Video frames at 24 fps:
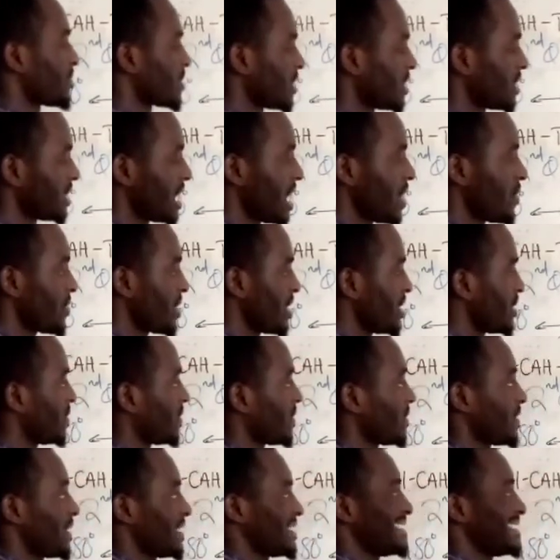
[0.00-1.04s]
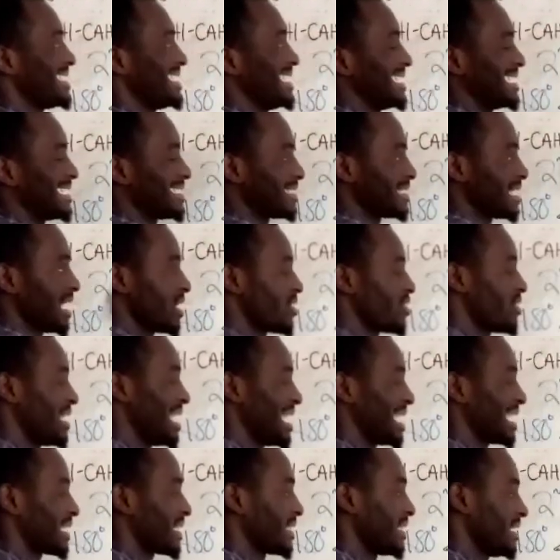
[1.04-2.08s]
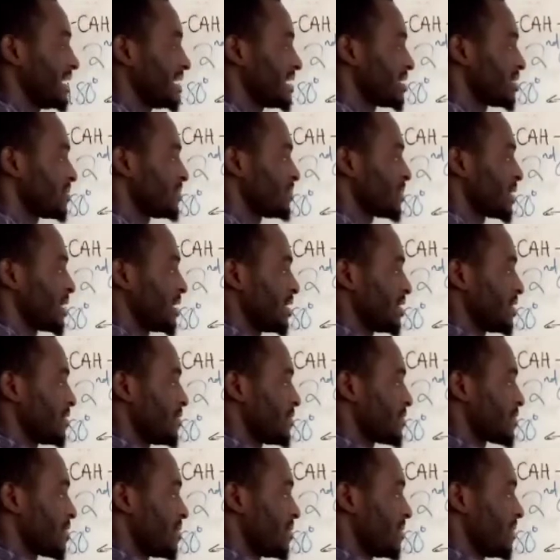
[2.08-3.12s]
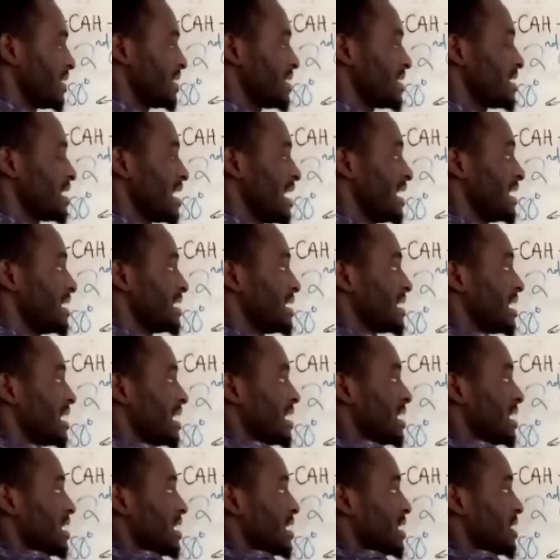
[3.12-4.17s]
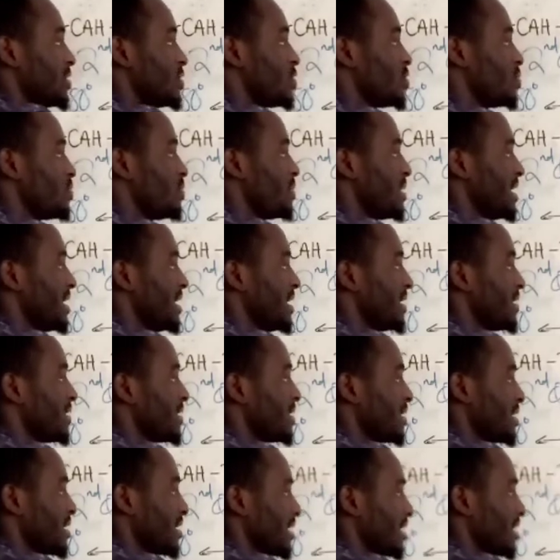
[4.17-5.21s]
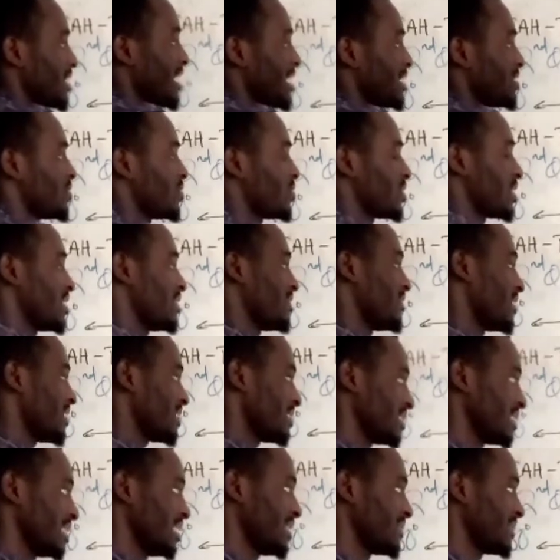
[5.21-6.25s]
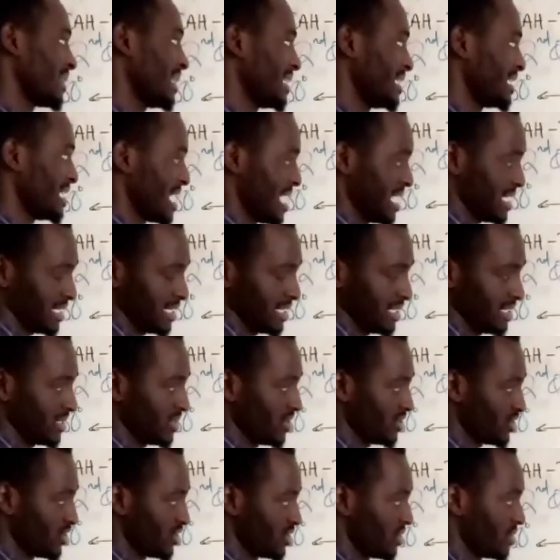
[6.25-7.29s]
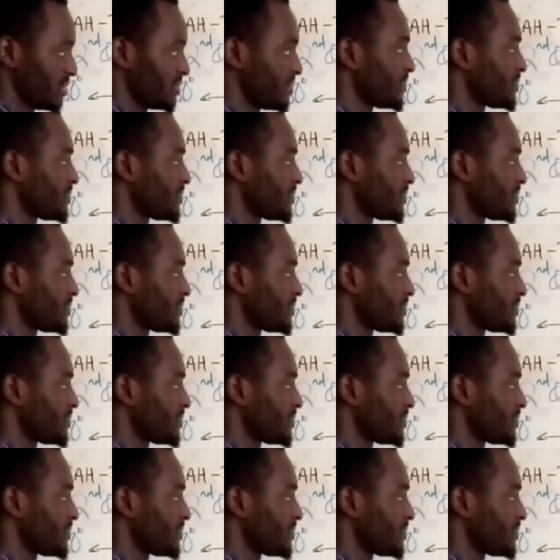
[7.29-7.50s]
Now, we know that in a circle like this, from the center to P, that will give us a radius, not so?